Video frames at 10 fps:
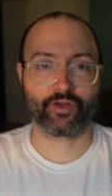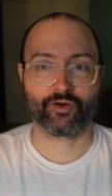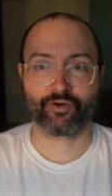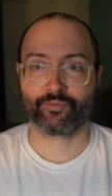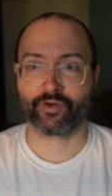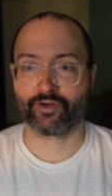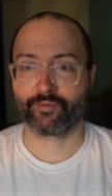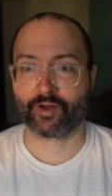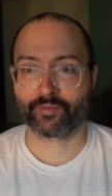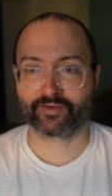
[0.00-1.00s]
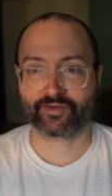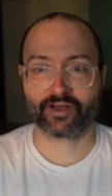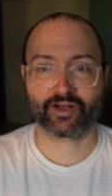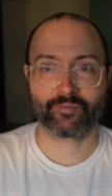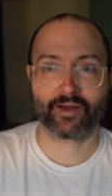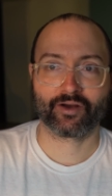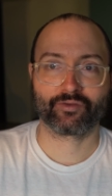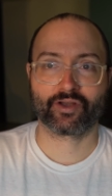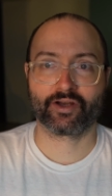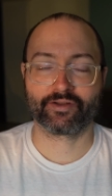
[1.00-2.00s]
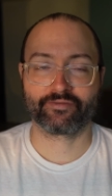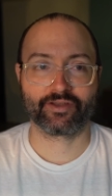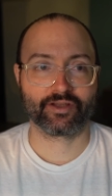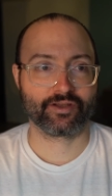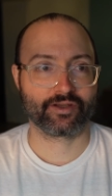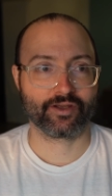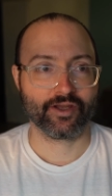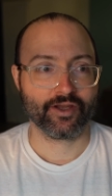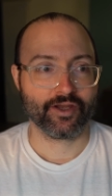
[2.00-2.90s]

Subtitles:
I'm excited about kind of getting